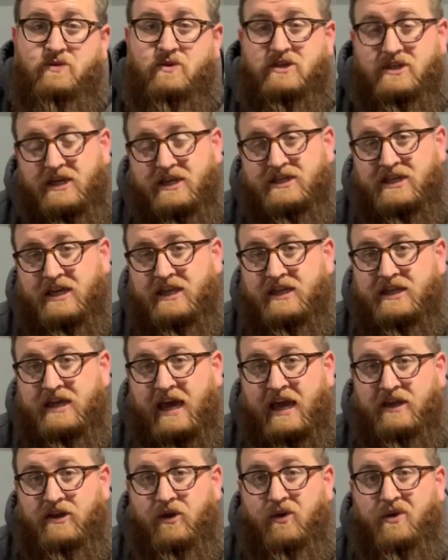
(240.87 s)
was
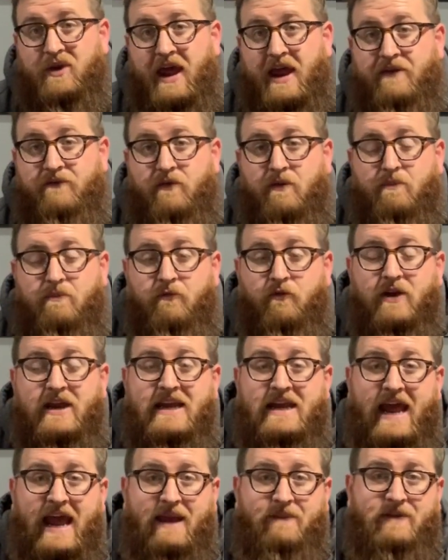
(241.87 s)
discontinued and
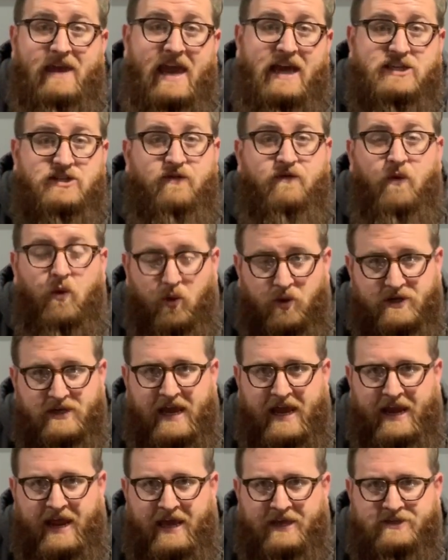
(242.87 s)
renamed the
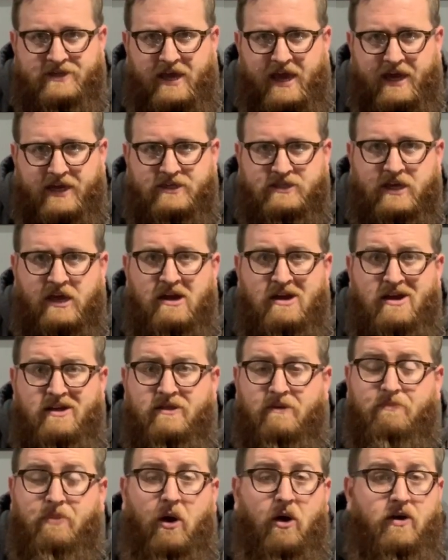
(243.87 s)
S410SX. The
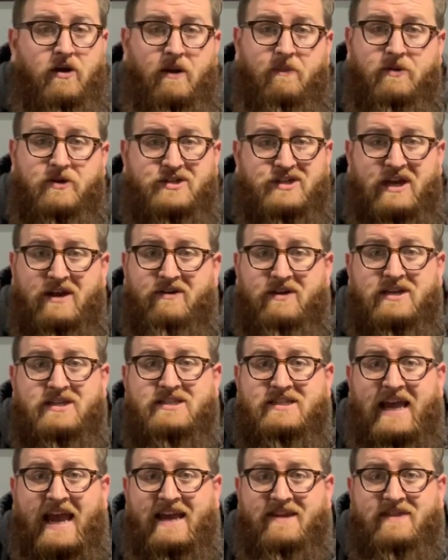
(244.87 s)
part number series
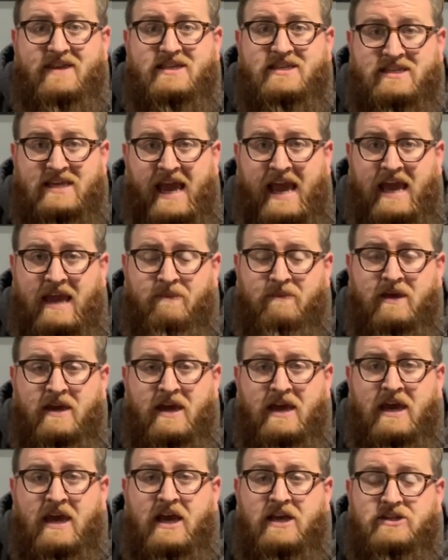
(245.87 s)
stayed the same.
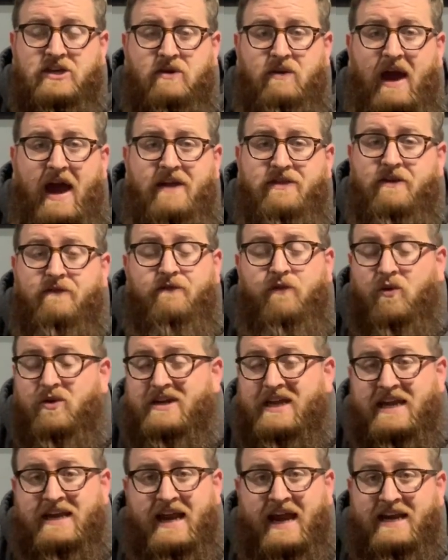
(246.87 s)
So you had the
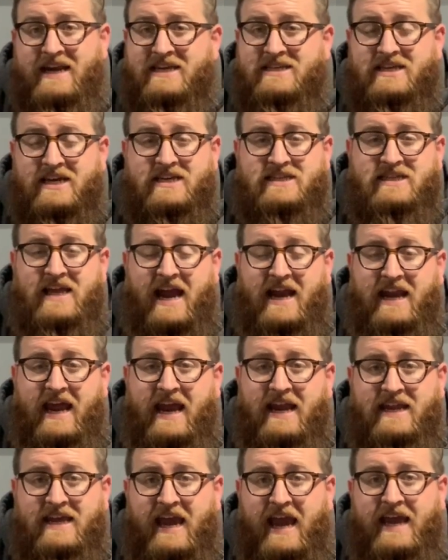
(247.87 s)
1496,
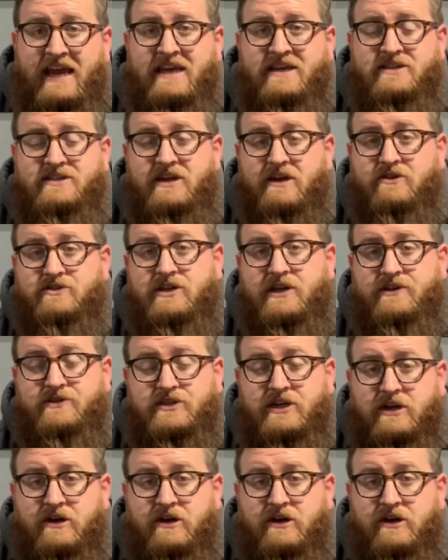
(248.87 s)
988, 000,